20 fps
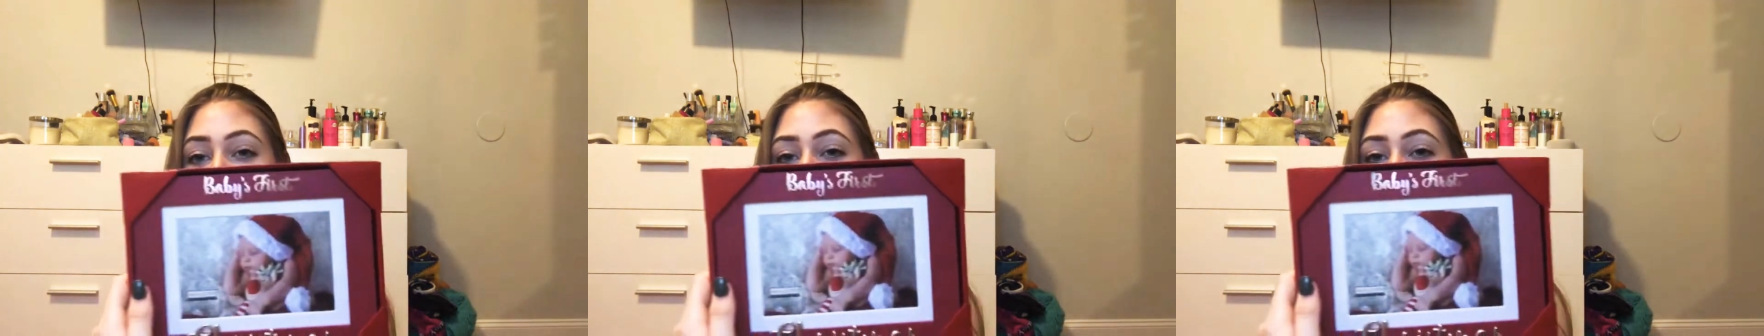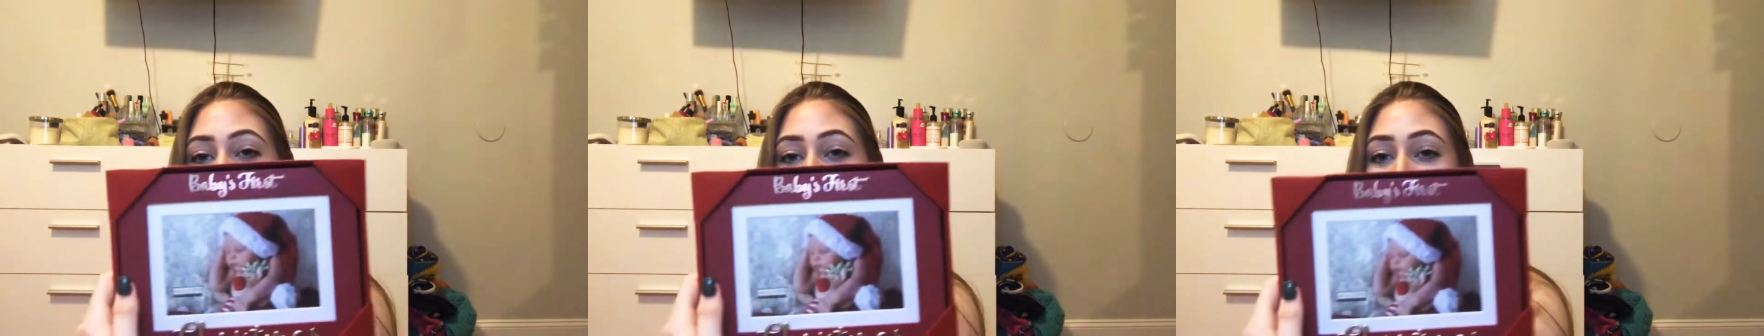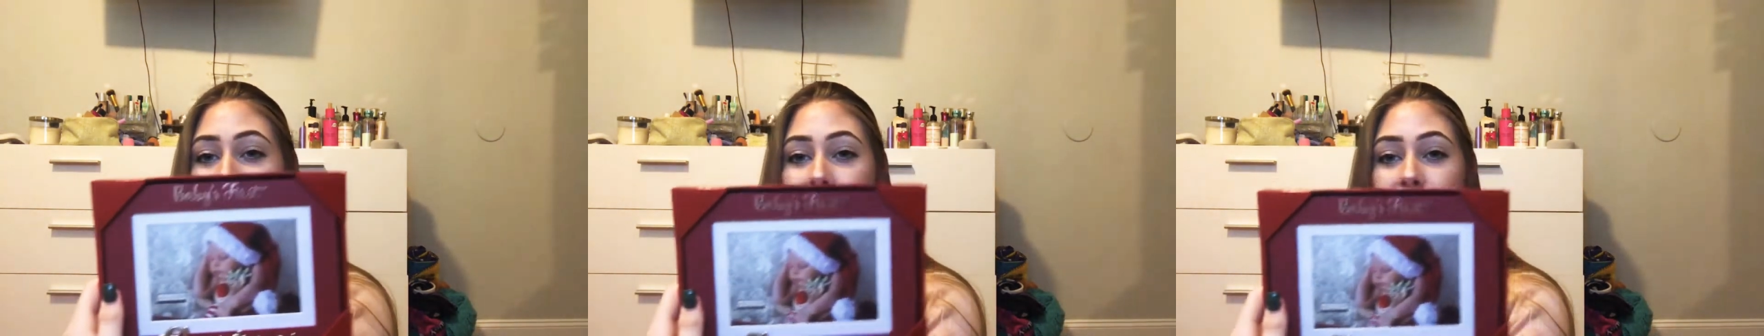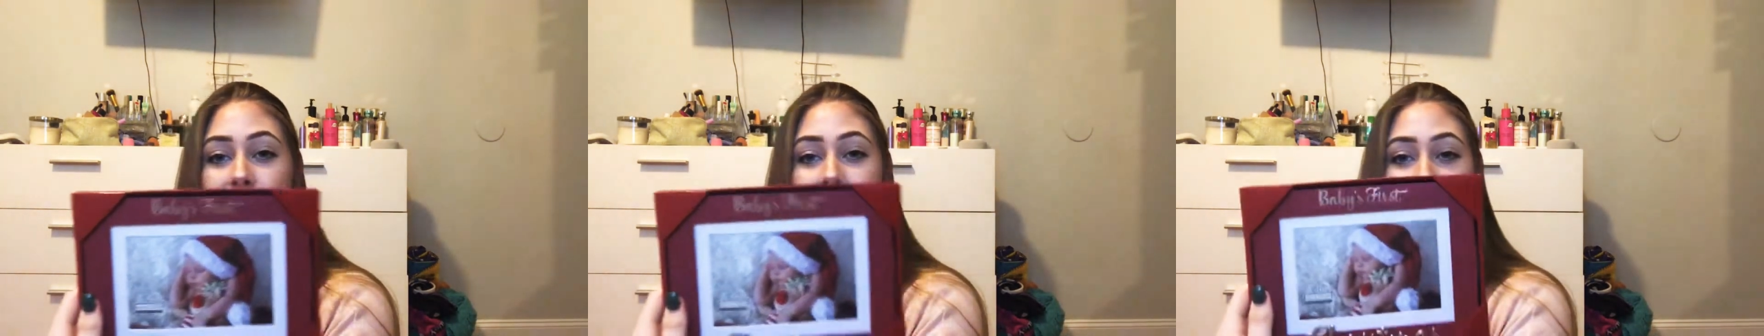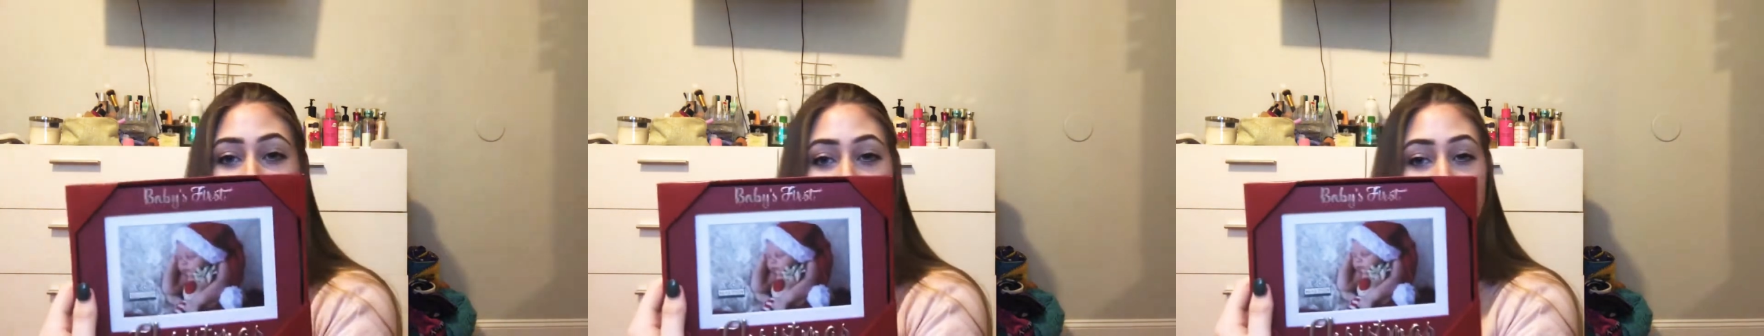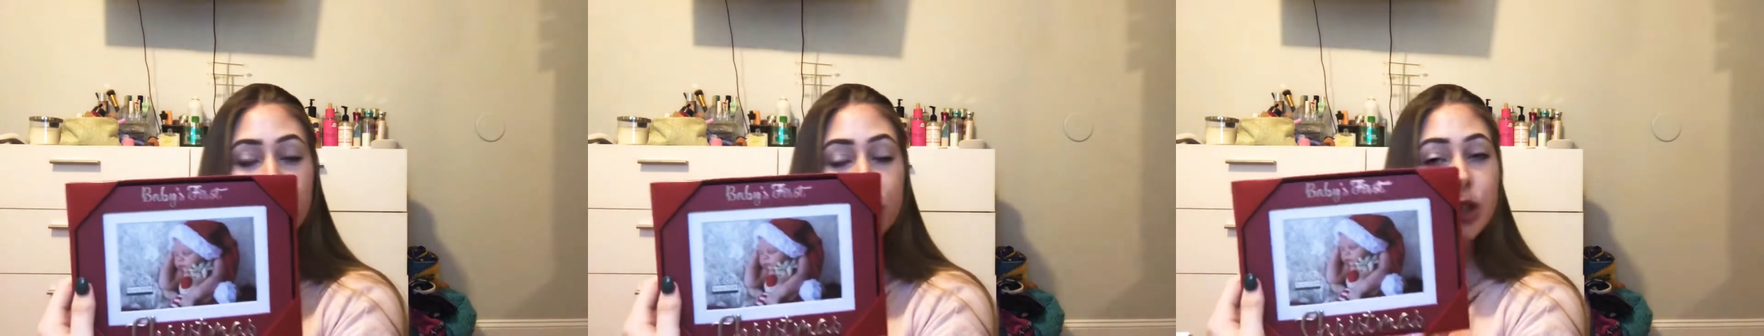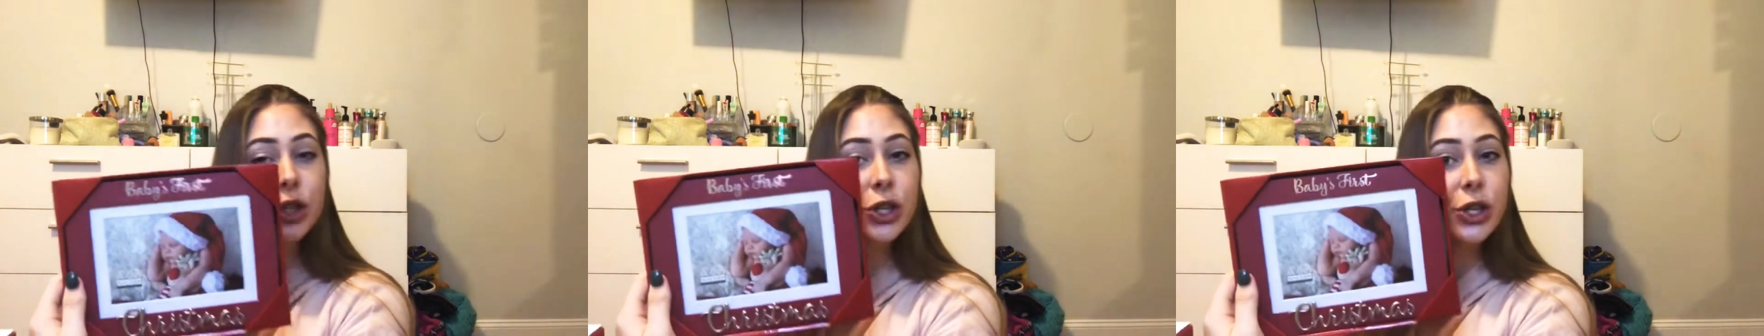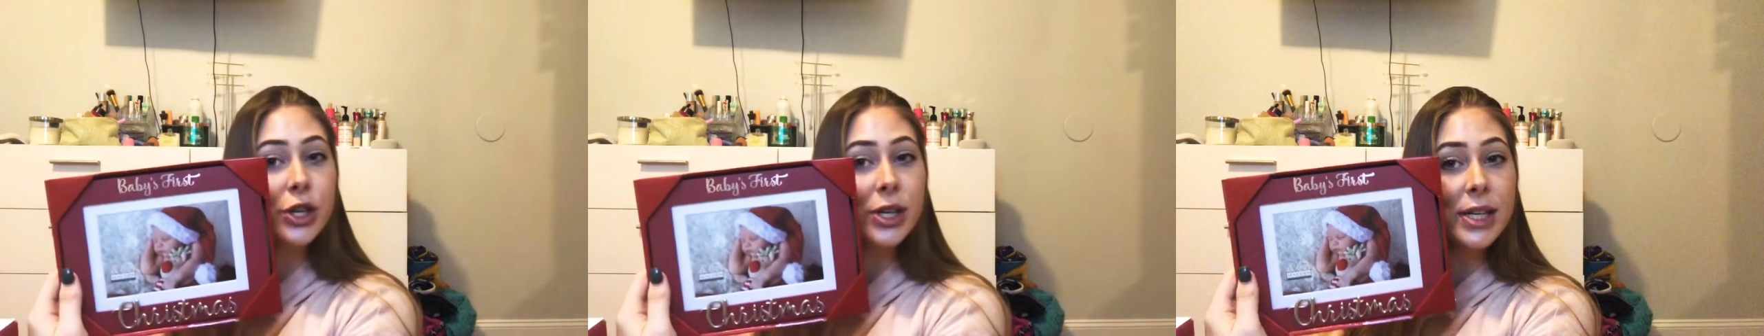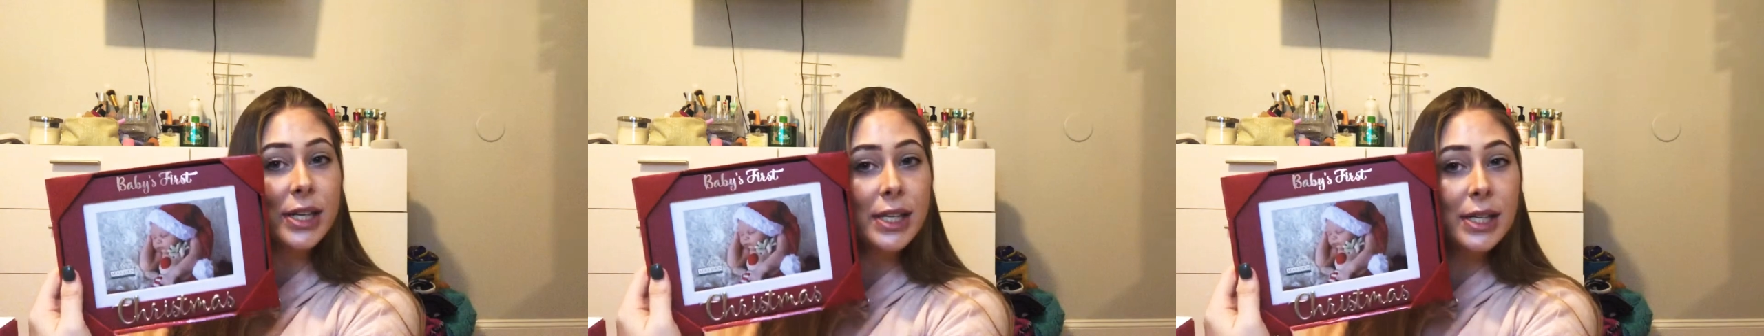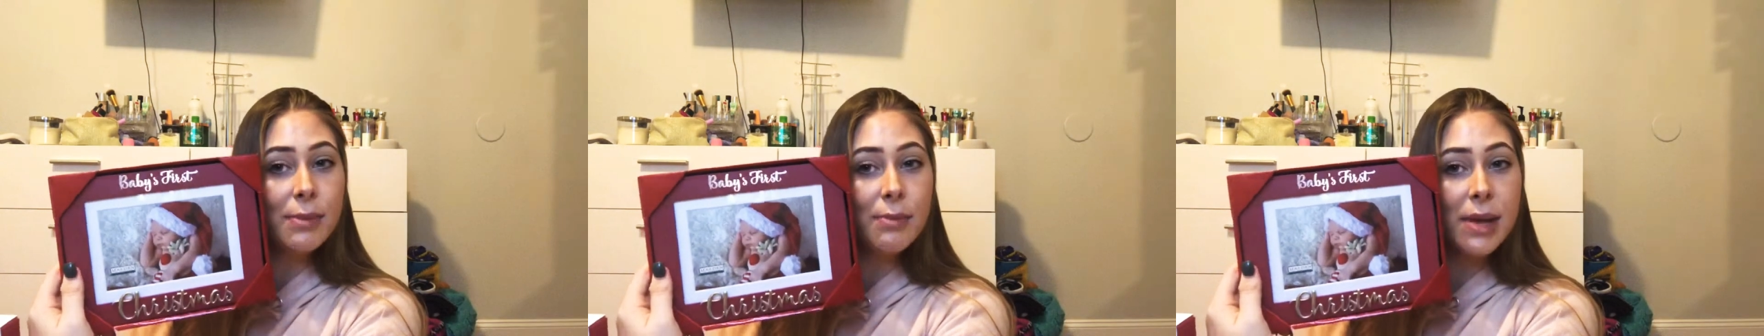baby's first
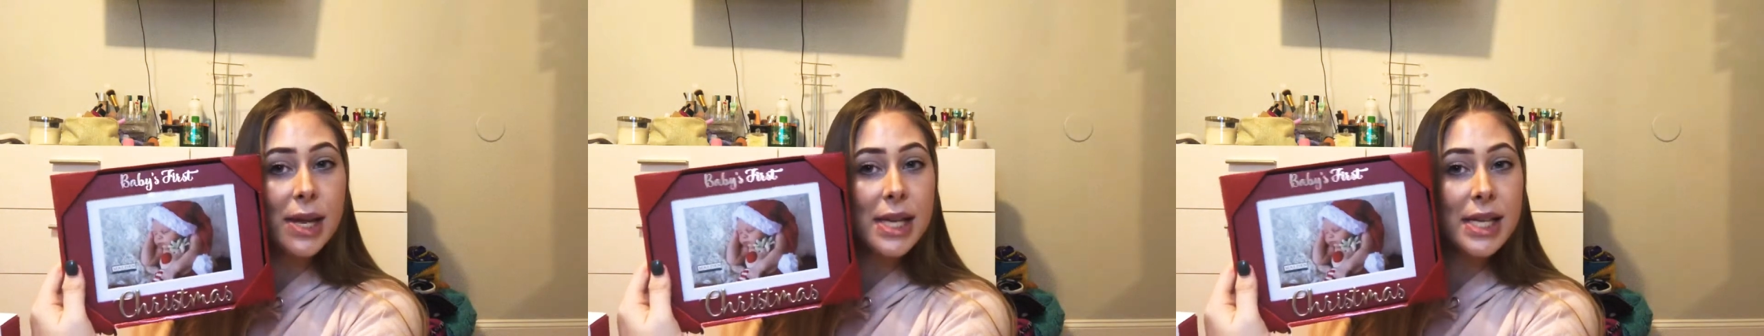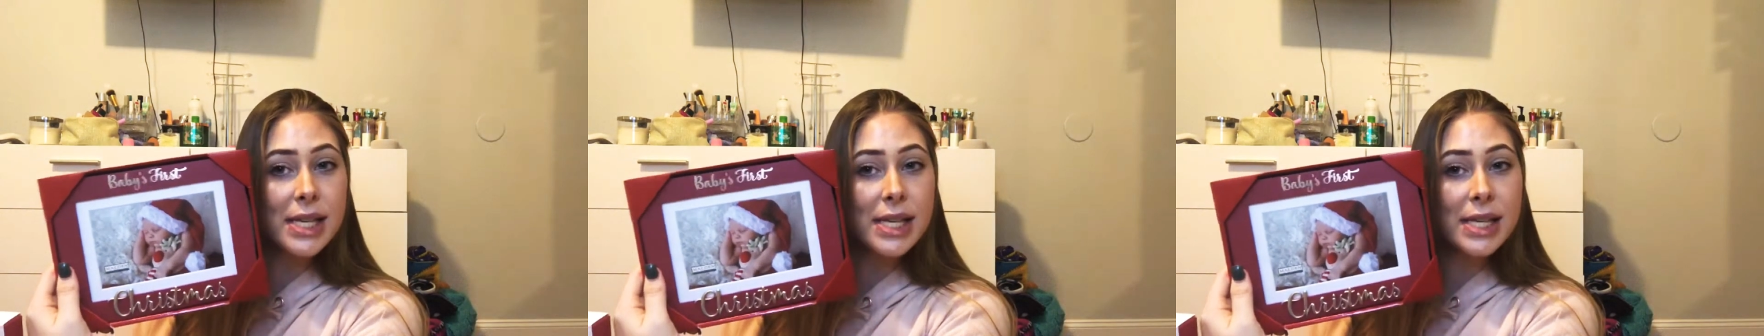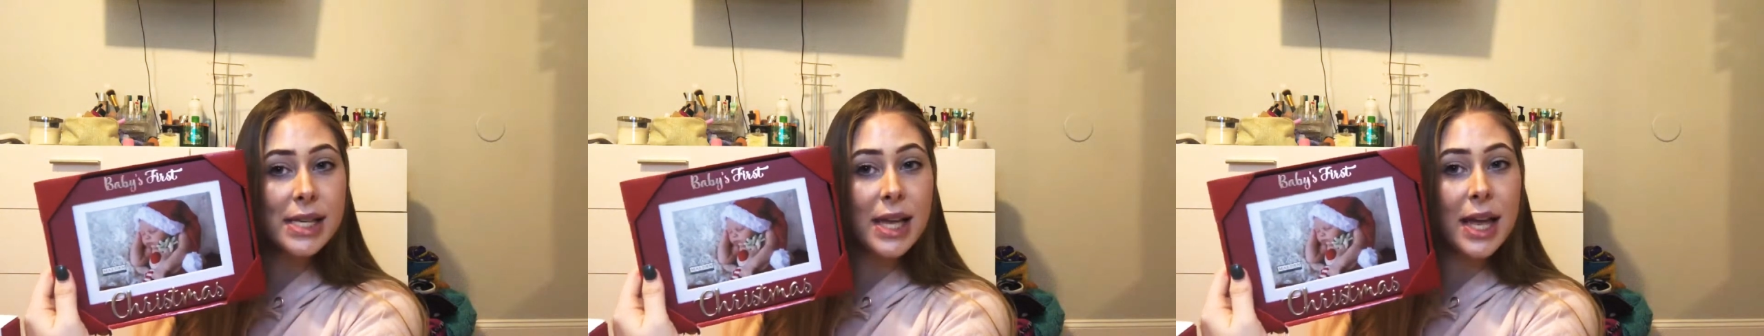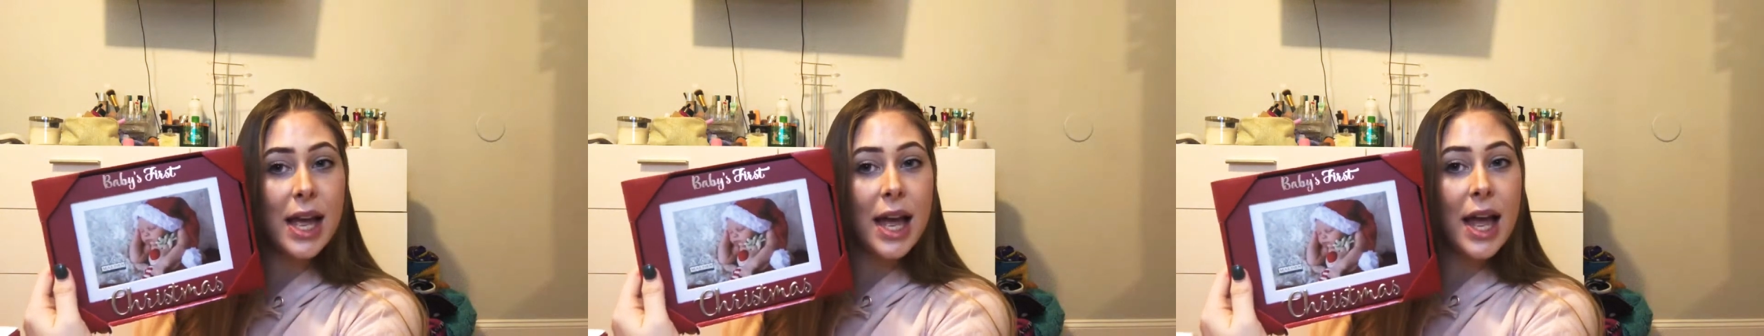Christmas